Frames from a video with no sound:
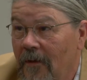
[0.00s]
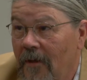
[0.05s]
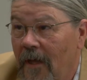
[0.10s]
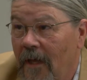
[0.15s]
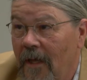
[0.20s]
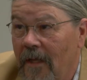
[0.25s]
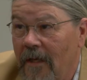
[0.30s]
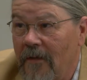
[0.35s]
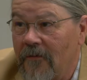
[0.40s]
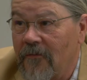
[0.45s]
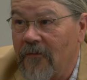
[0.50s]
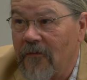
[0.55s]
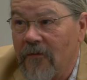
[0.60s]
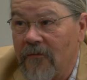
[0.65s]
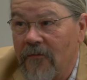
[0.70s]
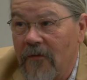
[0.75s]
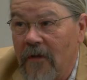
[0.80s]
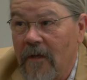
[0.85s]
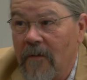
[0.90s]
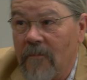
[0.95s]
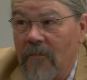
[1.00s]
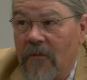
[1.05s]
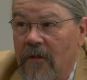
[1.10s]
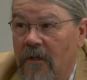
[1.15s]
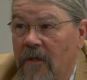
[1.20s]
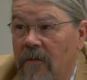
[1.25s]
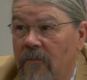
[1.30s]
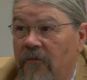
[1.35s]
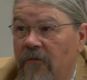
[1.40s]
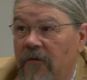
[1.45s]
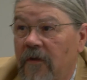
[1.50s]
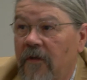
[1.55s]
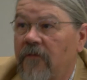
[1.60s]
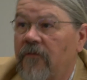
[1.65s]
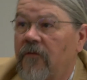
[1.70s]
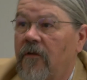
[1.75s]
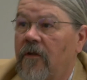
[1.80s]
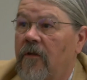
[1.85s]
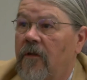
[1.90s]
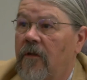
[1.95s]
And it's the same themes
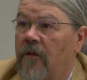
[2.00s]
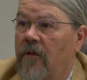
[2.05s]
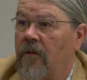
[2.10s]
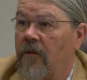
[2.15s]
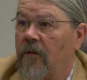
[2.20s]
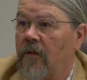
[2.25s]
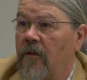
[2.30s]
as in